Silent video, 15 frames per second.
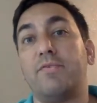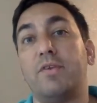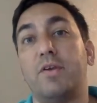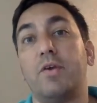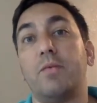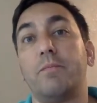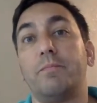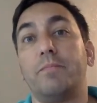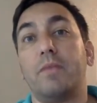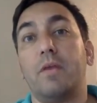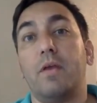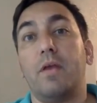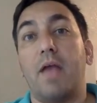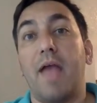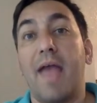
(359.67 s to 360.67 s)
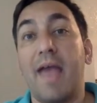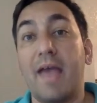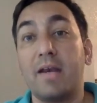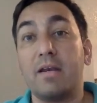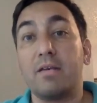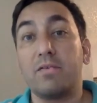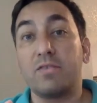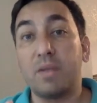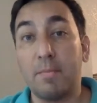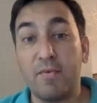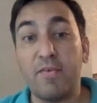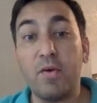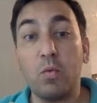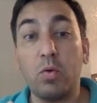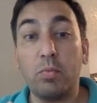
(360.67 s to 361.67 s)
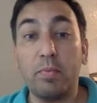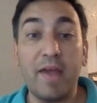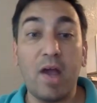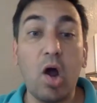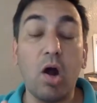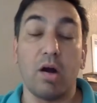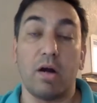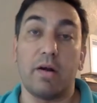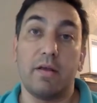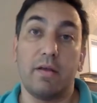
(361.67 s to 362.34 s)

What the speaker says: to do. And some of it will be hard.